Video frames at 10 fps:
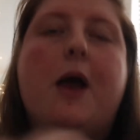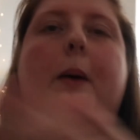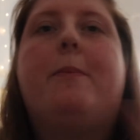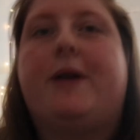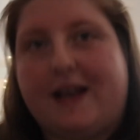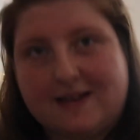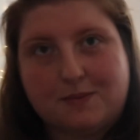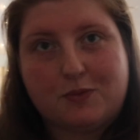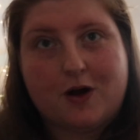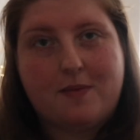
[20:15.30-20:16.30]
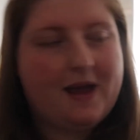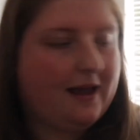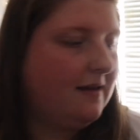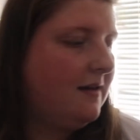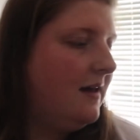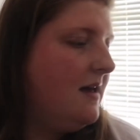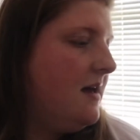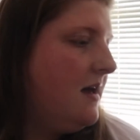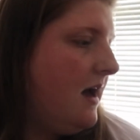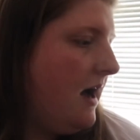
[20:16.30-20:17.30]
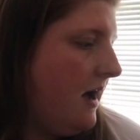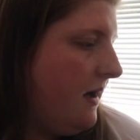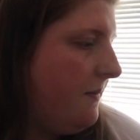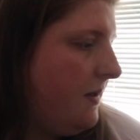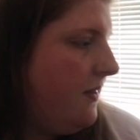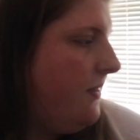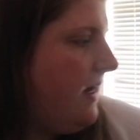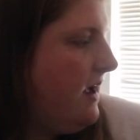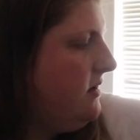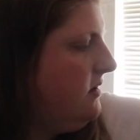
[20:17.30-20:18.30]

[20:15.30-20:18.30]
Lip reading: but it is a bright pink. Then